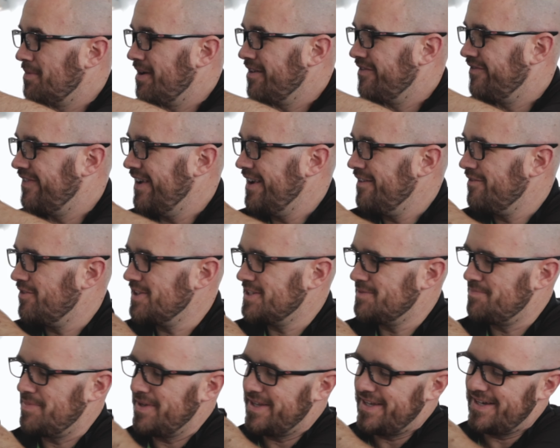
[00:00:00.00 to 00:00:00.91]
of my
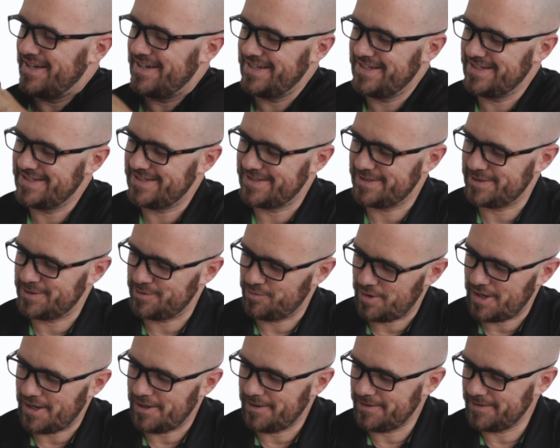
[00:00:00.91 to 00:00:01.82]
favorites because,
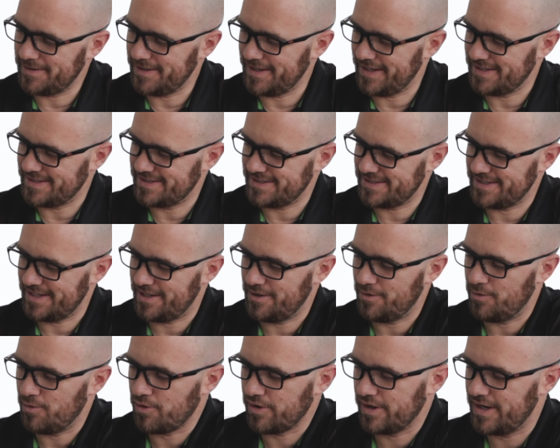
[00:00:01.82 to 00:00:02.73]
well, it's
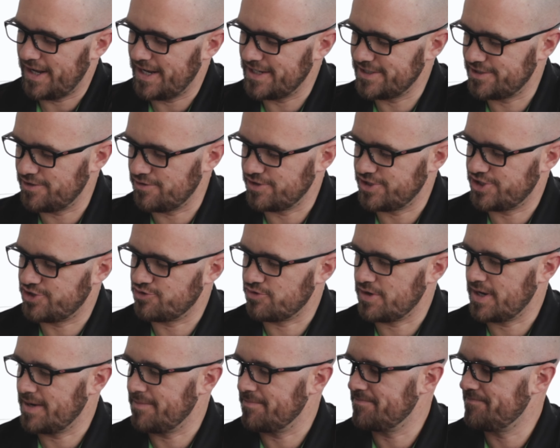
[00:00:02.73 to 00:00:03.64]
an organizer's
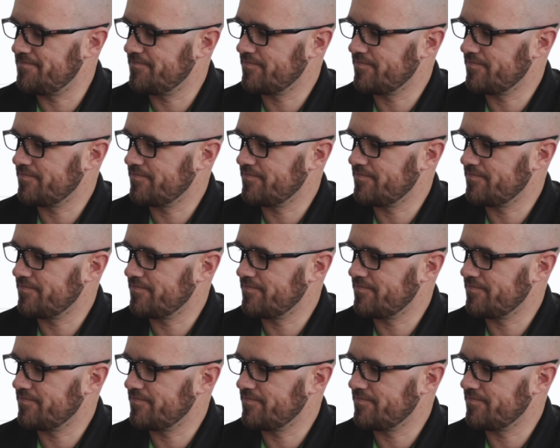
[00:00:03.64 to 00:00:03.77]
dream.